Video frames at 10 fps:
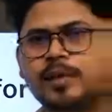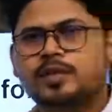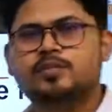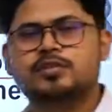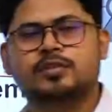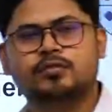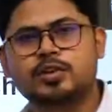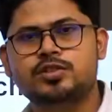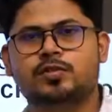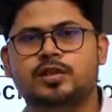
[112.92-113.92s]
aims. The
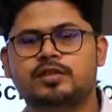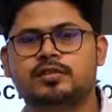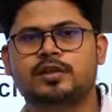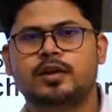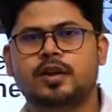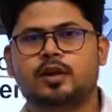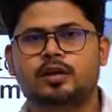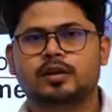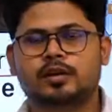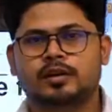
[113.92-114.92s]
first one is
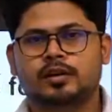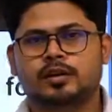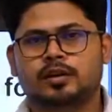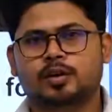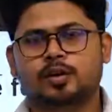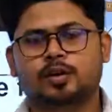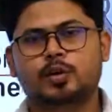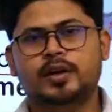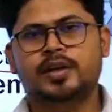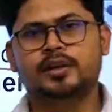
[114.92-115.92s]

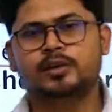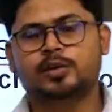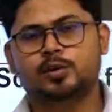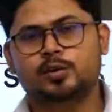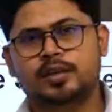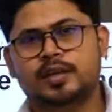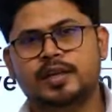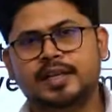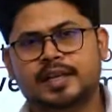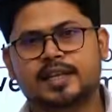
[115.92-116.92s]
to
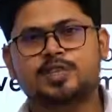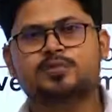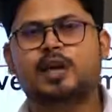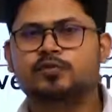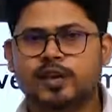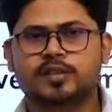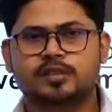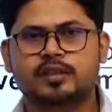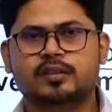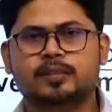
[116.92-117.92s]
increase
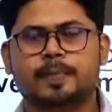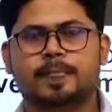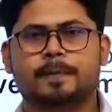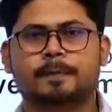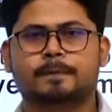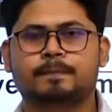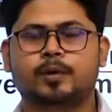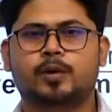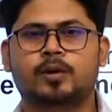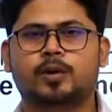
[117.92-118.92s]
manufacturing
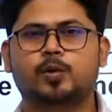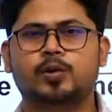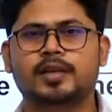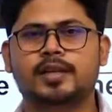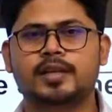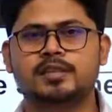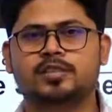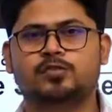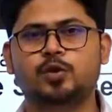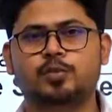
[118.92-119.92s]
or to increase
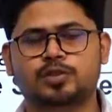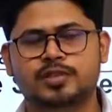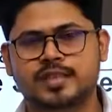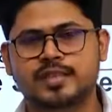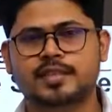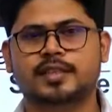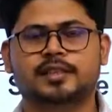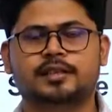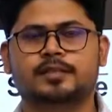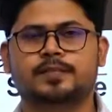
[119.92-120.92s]
the food processing
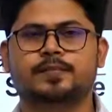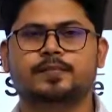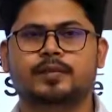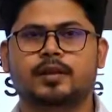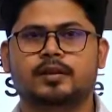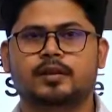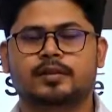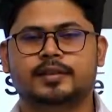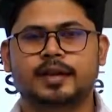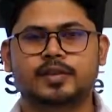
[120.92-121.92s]
sector,
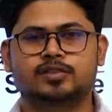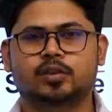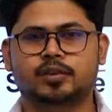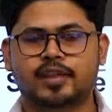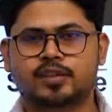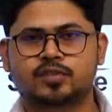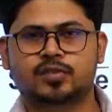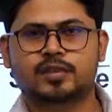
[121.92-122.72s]
that is on the industrial